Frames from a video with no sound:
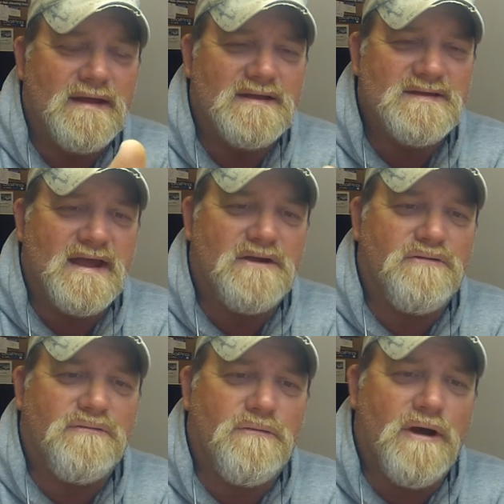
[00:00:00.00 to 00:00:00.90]
is a
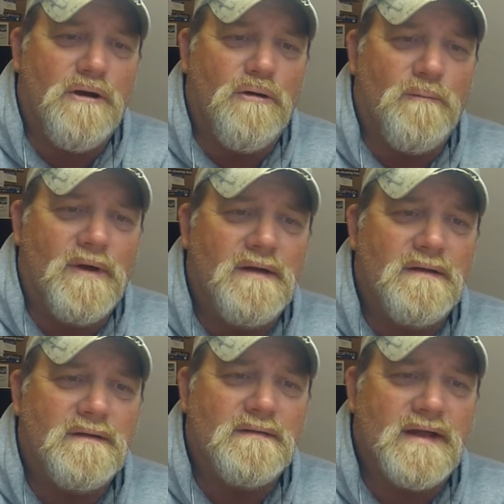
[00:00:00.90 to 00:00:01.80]
chrome.
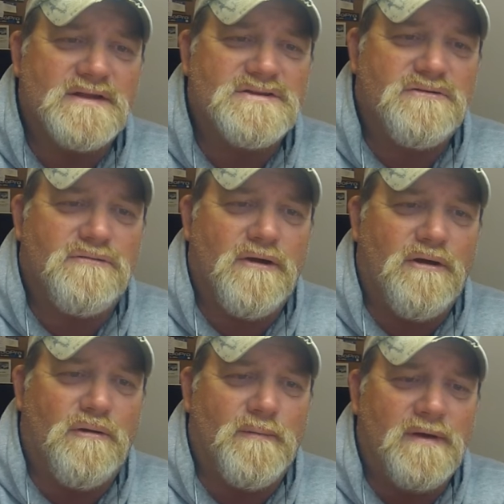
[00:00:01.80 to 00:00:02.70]
That's
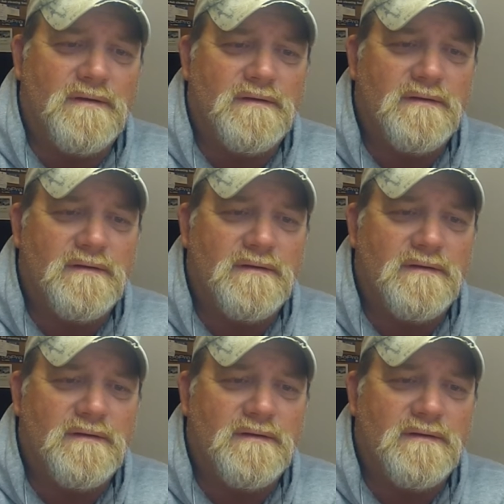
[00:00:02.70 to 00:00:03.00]
chrome.